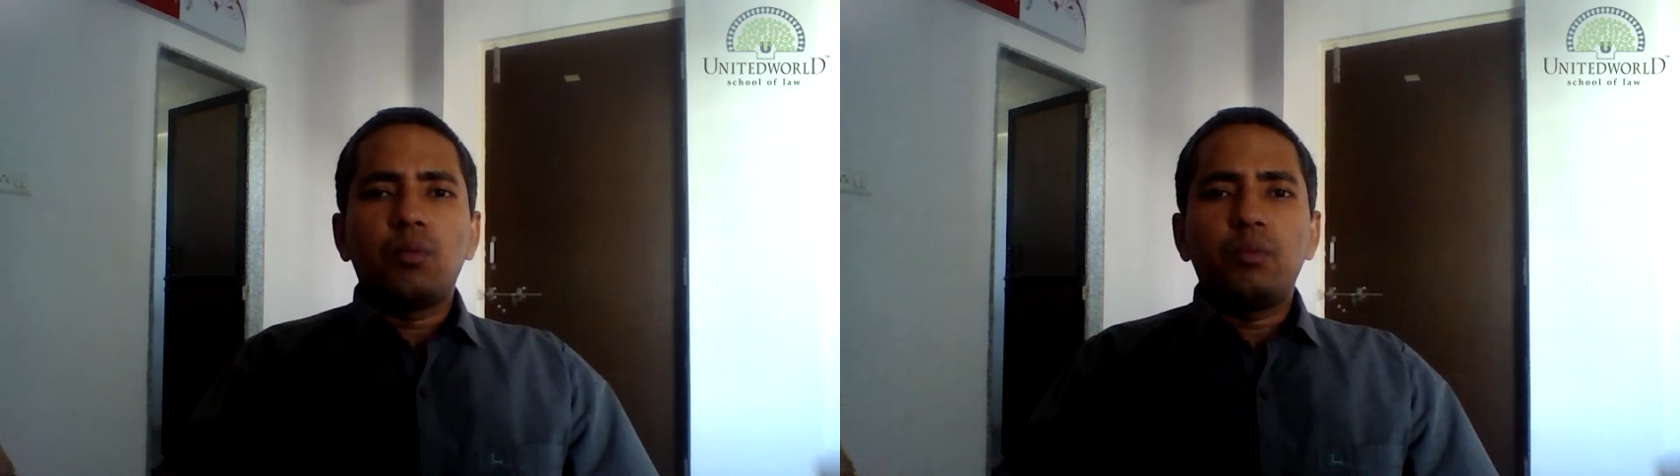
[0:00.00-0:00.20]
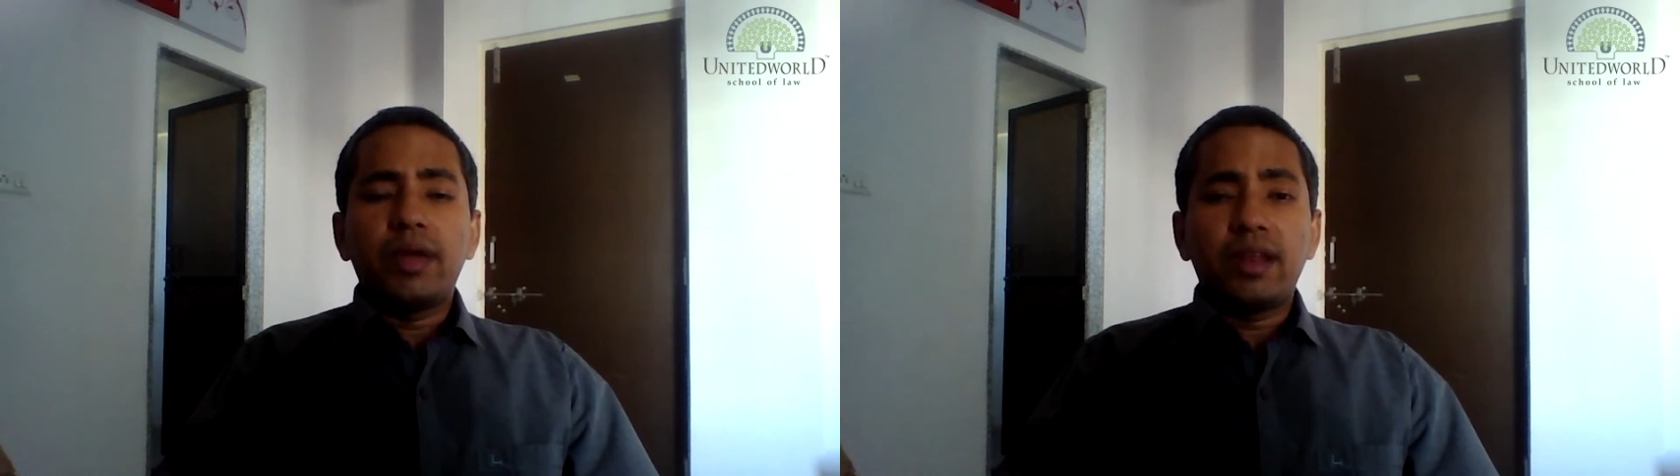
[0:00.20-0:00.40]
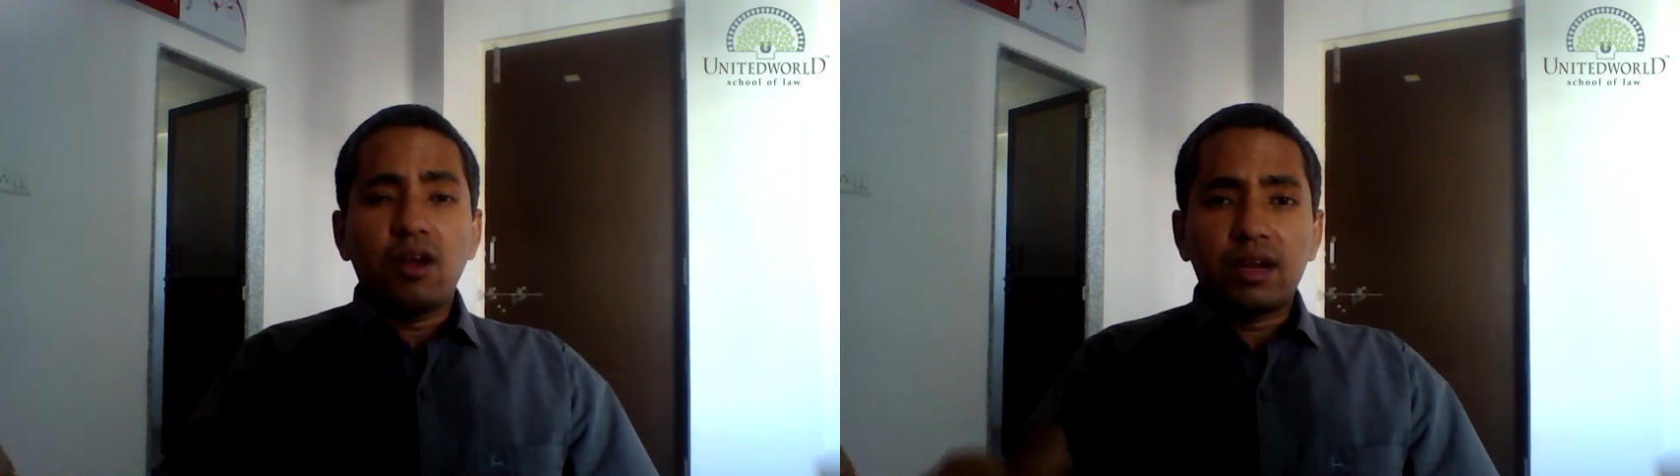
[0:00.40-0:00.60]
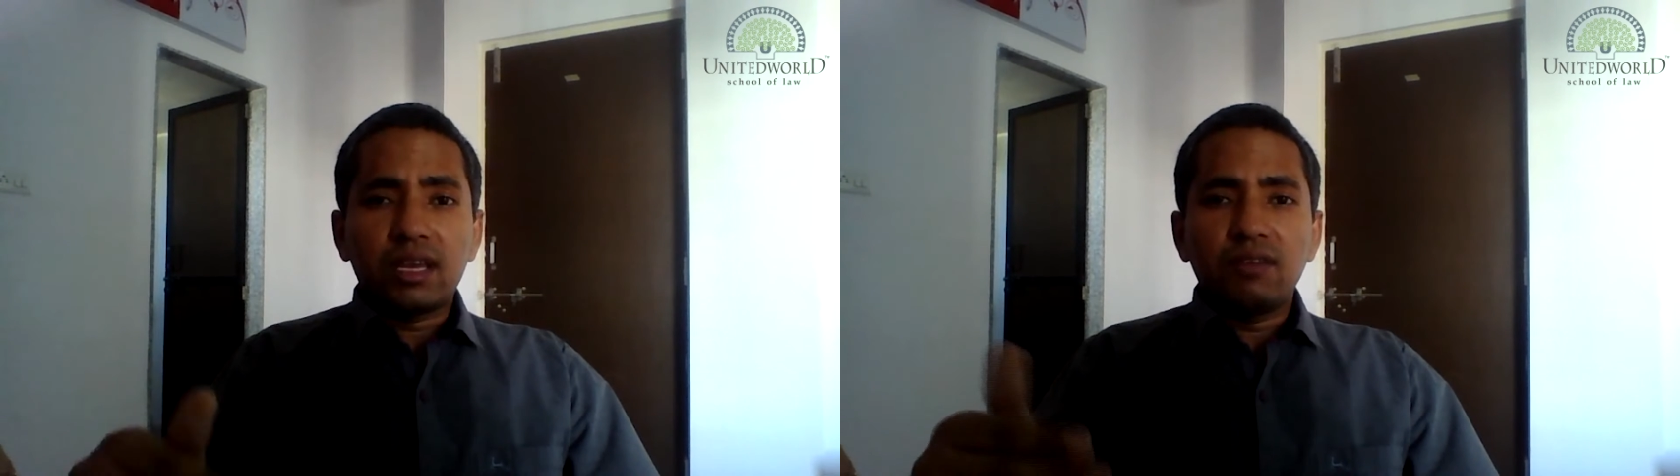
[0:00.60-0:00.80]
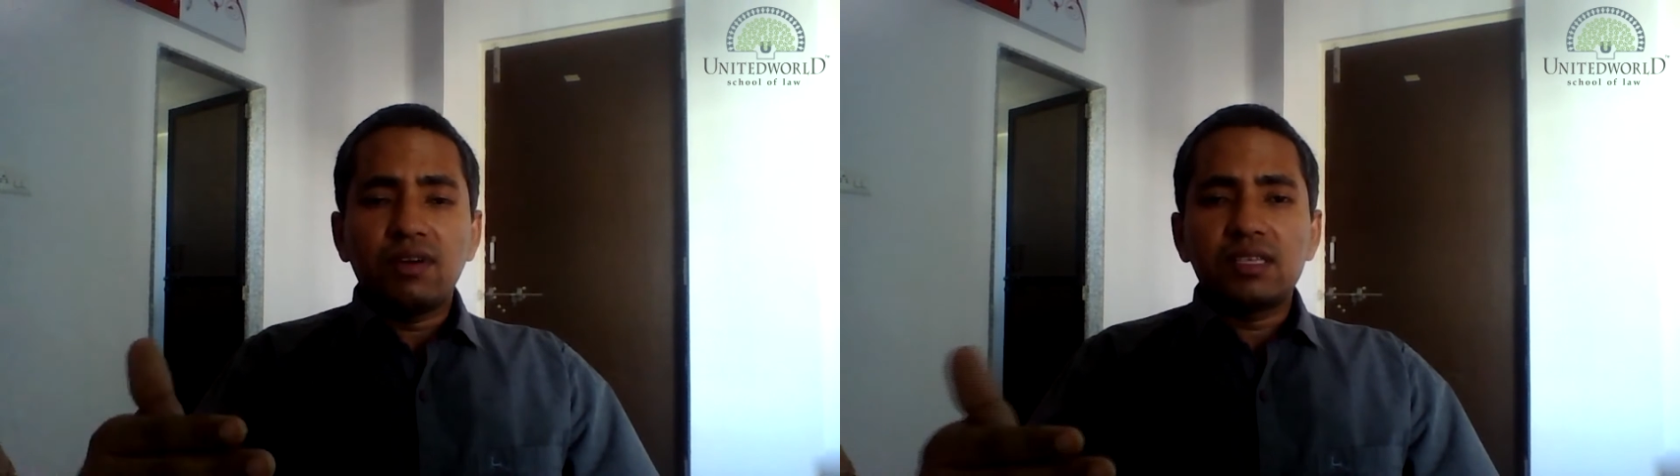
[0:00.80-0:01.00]
may not
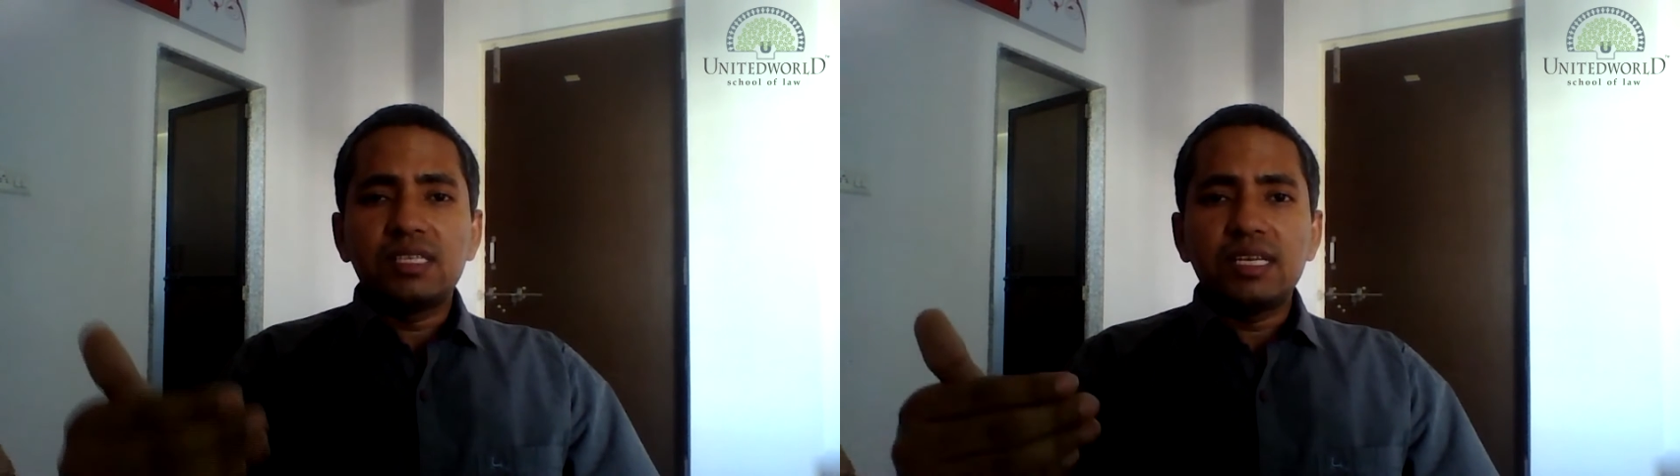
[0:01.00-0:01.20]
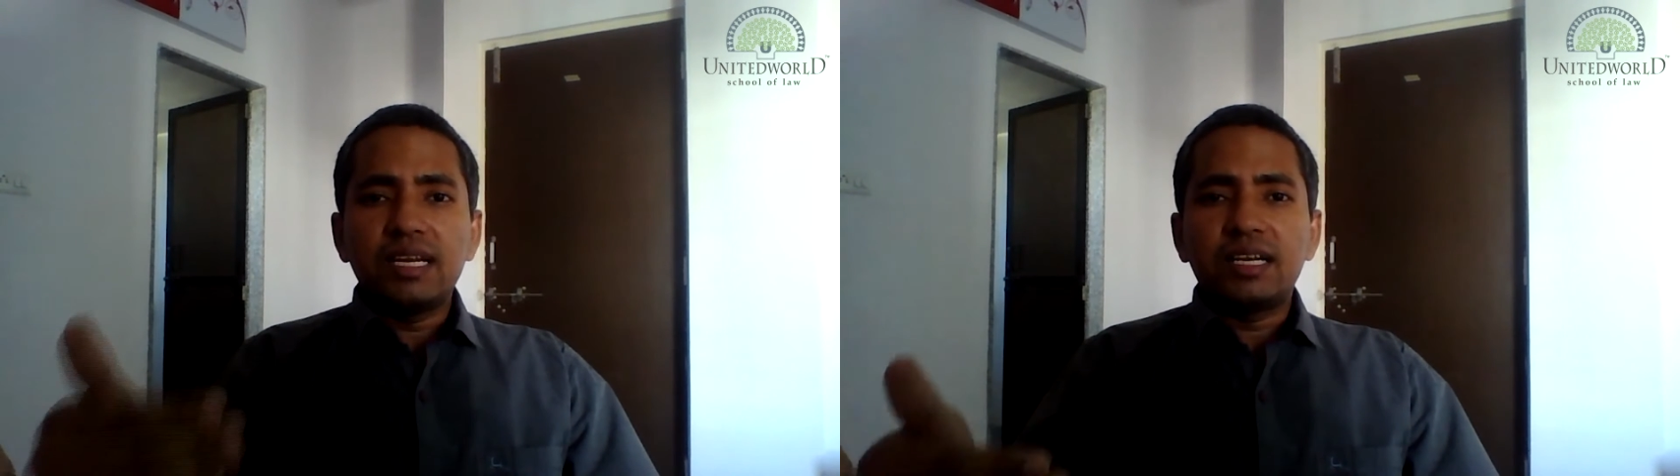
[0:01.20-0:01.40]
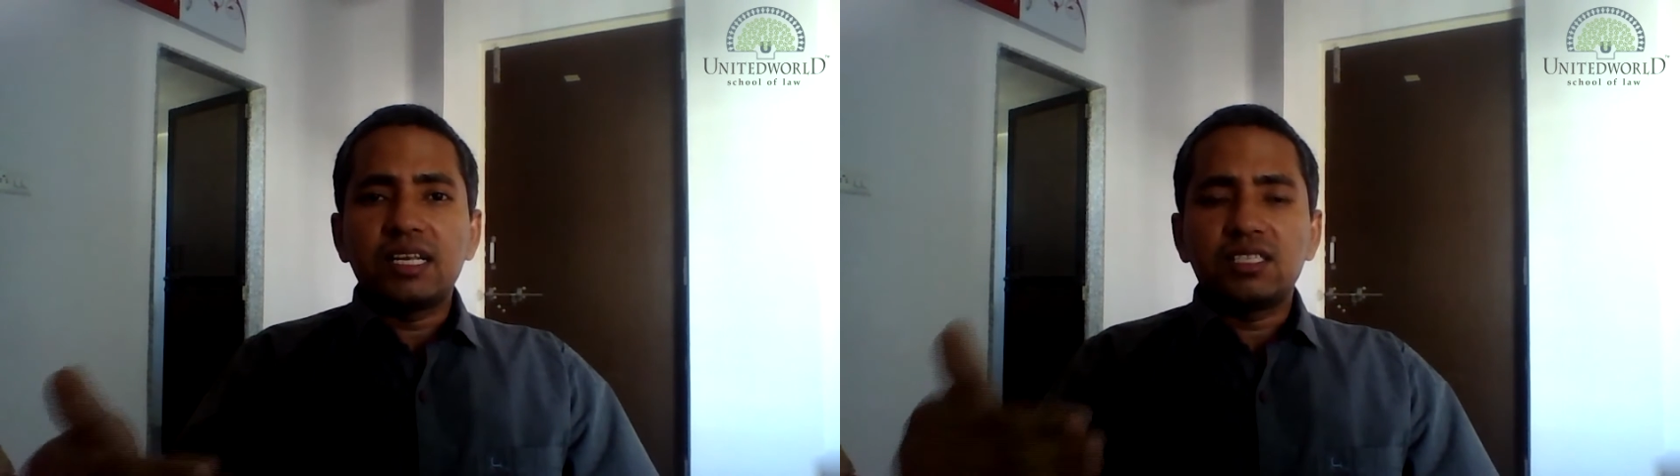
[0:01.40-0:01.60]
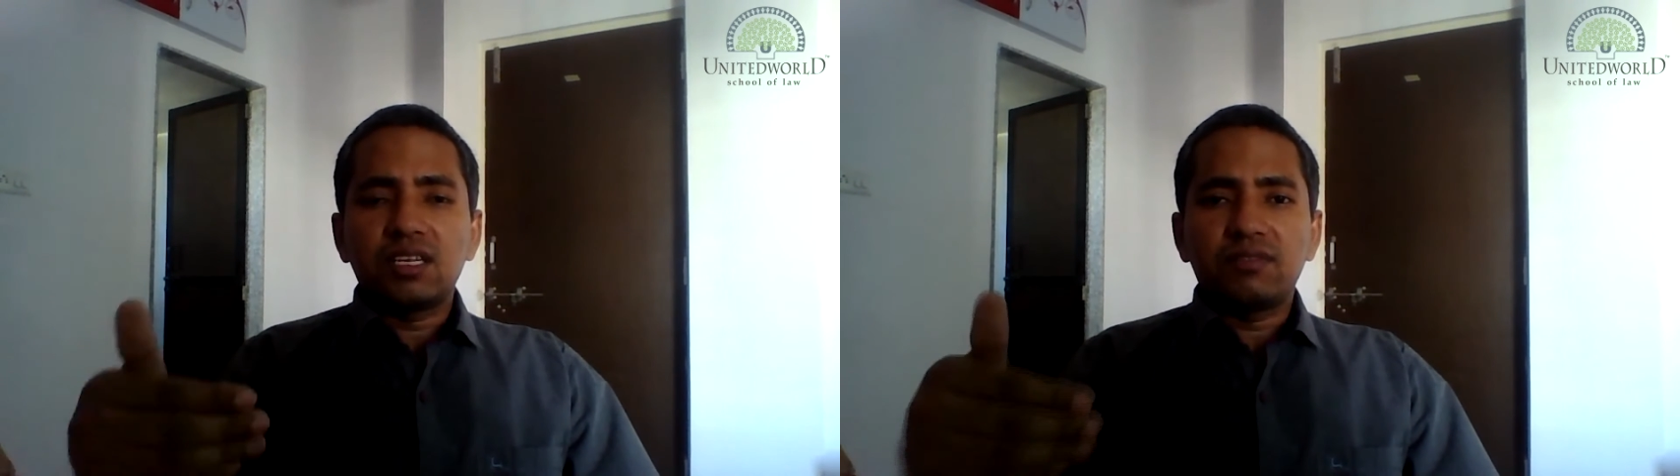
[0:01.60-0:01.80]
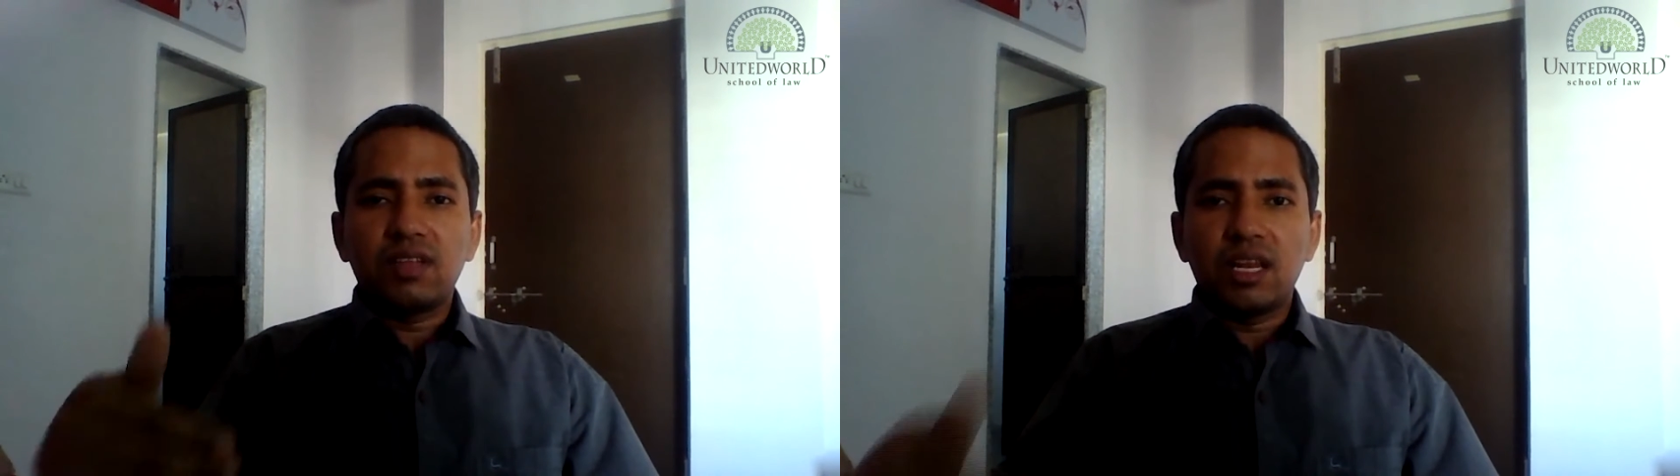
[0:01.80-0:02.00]
give us the intention of the